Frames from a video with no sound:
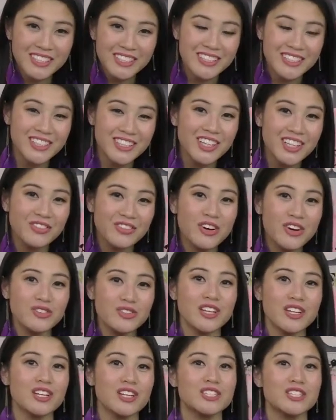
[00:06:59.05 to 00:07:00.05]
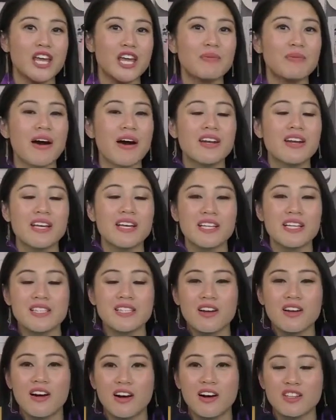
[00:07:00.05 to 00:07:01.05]
So the first one that just came out is
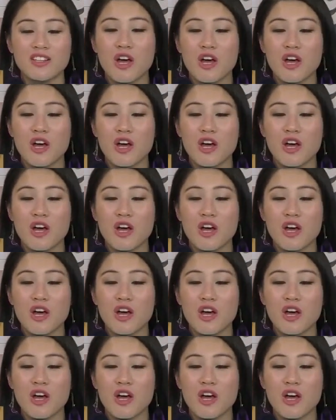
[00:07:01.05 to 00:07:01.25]
called